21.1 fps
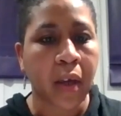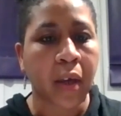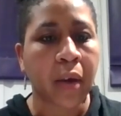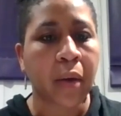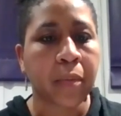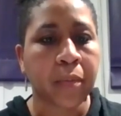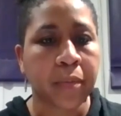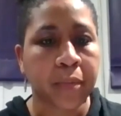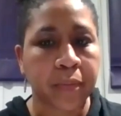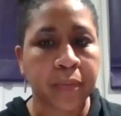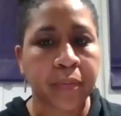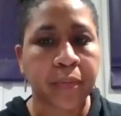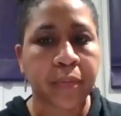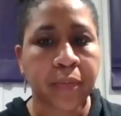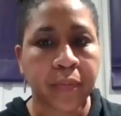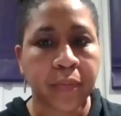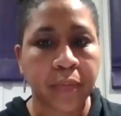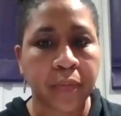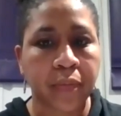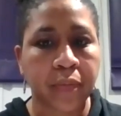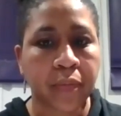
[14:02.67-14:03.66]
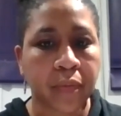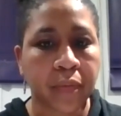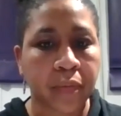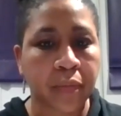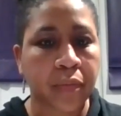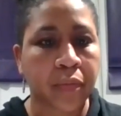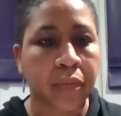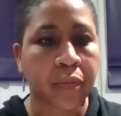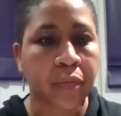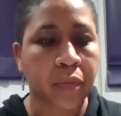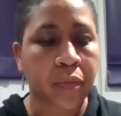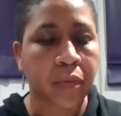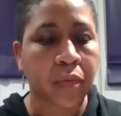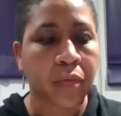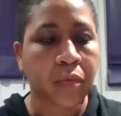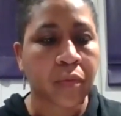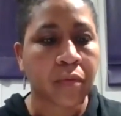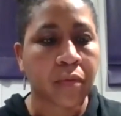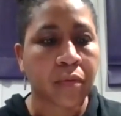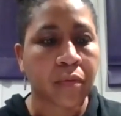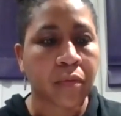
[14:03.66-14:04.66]
Yeah. And if you not purchase them, a
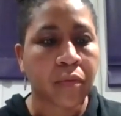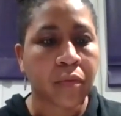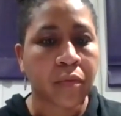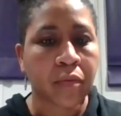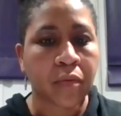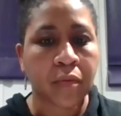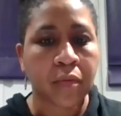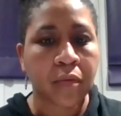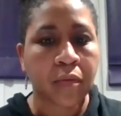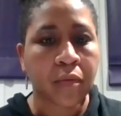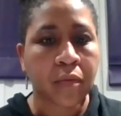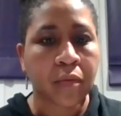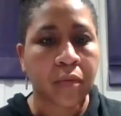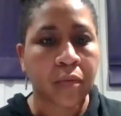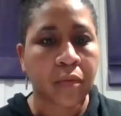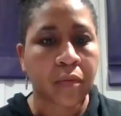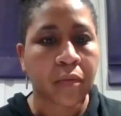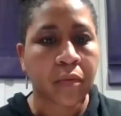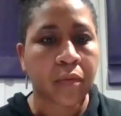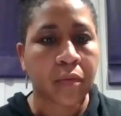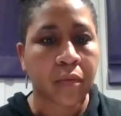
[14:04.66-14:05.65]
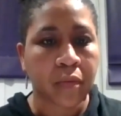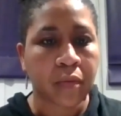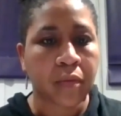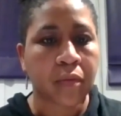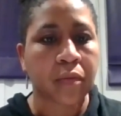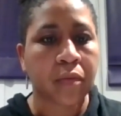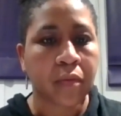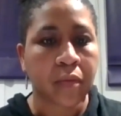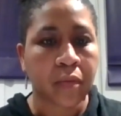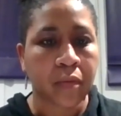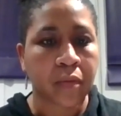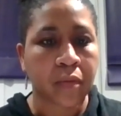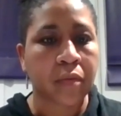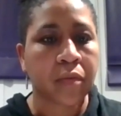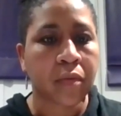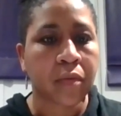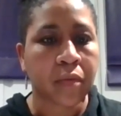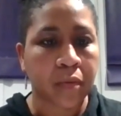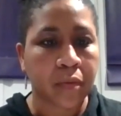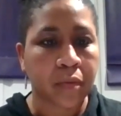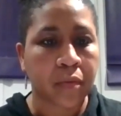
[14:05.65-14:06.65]
lot of corporations like Loblaws and
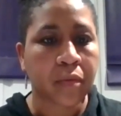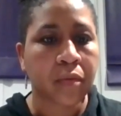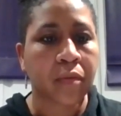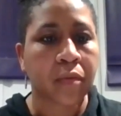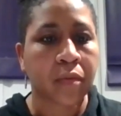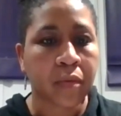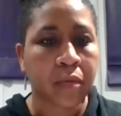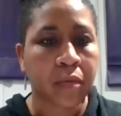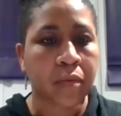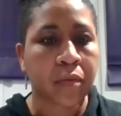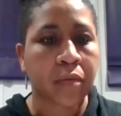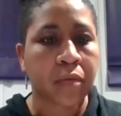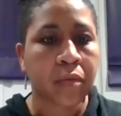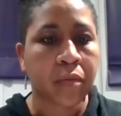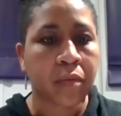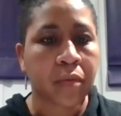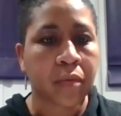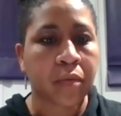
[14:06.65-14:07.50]
Norfolk's, you can